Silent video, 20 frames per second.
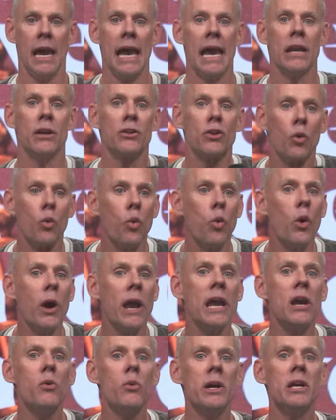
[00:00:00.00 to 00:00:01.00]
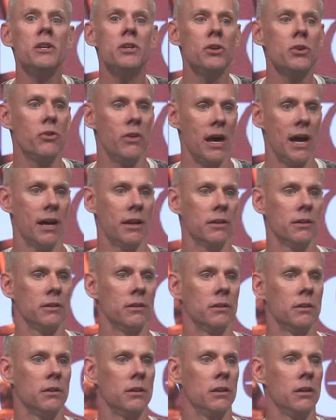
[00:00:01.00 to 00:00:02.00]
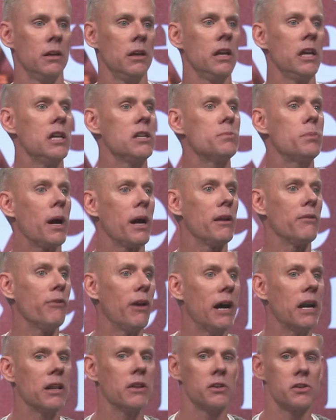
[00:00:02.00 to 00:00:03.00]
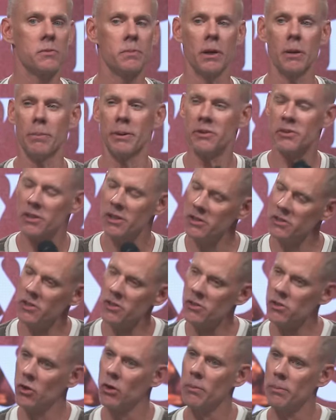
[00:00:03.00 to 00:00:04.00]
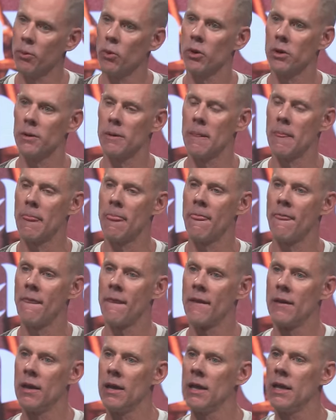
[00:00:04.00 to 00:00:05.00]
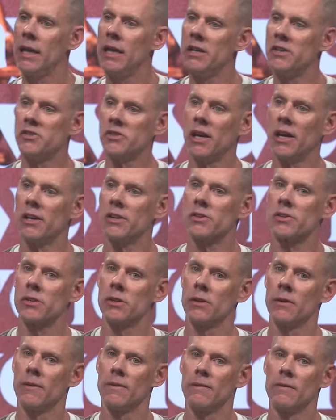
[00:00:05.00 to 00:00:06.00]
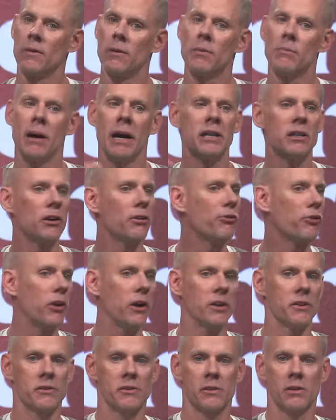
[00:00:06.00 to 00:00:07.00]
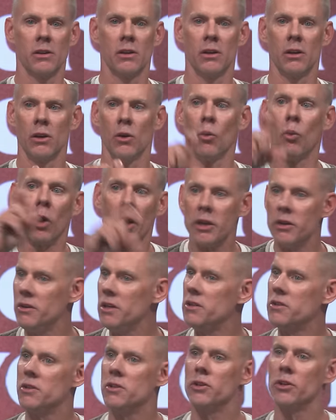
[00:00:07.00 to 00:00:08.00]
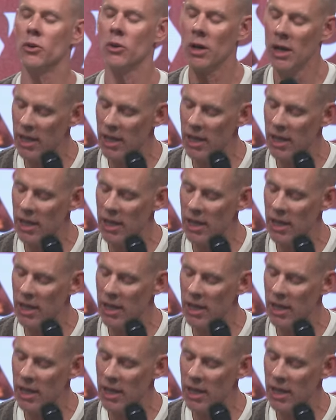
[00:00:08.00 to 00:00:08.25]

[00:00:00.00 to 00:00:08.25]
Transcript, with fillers: And the way we do that is by inviting the Spirit. But this is so important. He says, My dear friends, what you need to do